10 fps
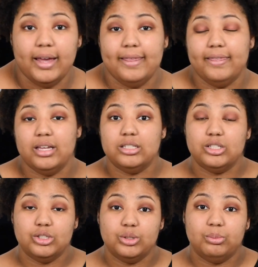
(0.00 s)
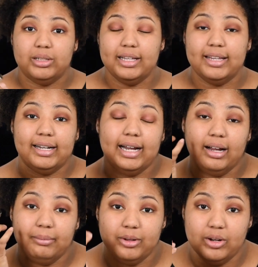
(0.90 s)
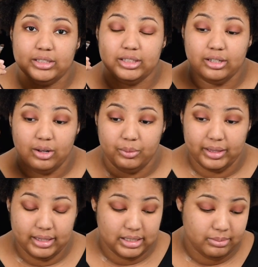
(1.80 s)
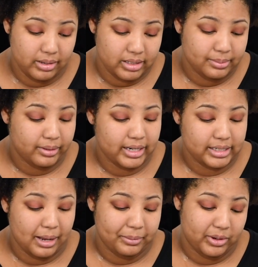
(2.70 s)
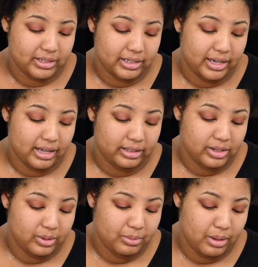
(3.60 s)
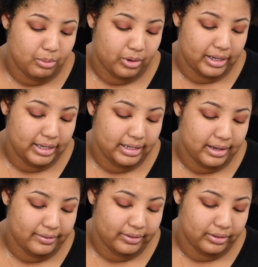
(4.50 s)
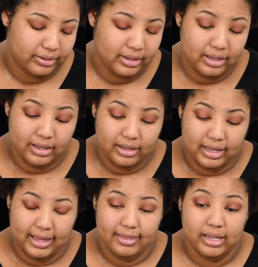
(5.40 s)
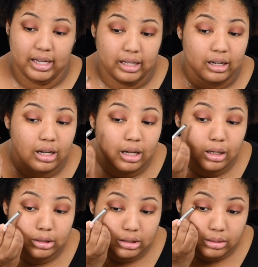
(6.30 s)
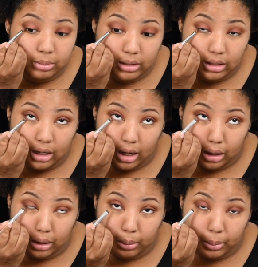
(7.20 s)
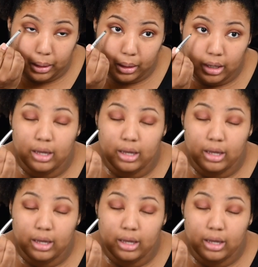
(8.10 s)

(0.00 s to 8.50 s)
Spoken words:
And then to blend that out, I'm going to go in with the smudge brush. I'm going to get a little bit more He Devil and then just blend it out a little bit.